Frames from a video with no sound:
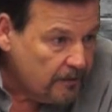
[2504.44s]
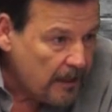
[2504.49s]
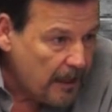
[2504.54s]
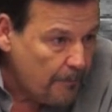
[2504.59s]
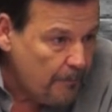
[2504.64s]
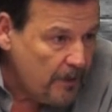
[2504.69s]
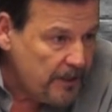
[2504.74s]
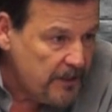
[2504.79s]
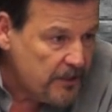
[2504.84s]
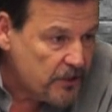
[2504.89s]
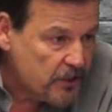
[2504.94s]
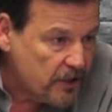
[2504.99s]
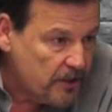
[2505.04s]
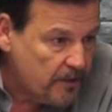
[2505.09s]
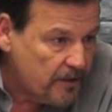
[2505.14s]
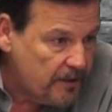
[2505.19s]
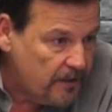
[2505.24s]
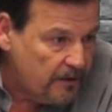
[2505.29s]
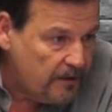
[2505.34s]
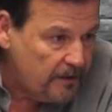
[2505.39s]
I'm going to
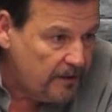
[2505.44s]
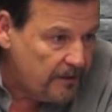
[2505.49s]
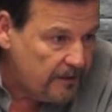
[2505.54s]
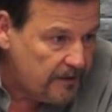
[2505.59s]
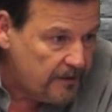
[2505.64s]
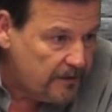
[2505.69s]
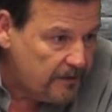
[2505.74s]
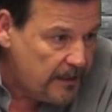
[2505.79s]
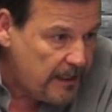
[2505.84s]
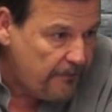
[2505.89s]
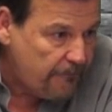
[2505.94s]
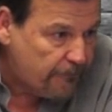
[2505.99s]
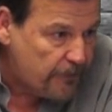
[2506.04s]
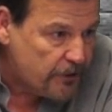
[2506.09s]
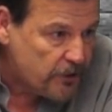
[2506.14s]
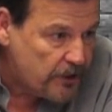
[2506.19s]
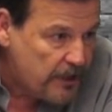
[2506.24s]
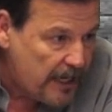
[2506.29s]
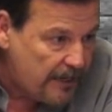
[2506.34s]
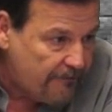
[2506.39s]
leave
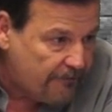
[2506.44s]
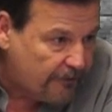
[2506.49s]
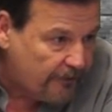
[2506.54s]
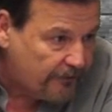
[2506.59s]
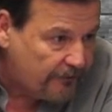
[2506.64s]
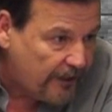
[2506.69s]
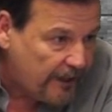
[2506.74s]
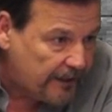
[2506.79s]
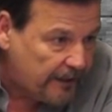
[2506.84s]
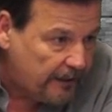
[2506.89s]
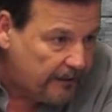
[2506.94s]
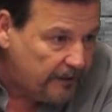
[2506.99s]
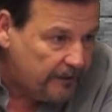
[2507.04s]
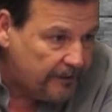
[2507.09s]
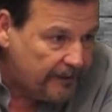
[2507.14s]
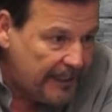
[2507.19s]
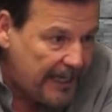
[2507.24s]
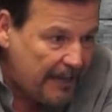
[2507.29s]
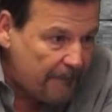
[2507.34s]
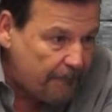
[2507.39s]
Bridget Head for a second.
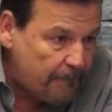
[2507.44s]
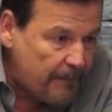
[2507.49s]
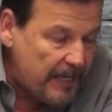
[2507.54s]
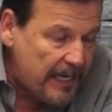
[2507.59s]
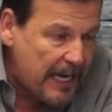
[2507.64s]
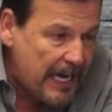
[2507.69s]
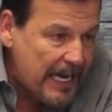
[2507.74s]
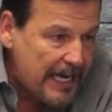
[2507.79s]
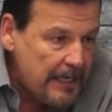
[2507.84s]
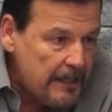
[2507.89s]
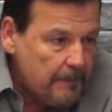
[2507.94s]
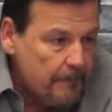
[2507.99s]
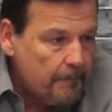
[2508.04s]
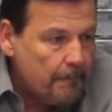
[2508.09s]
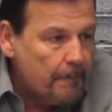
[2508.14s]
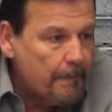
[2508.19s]
The FBI?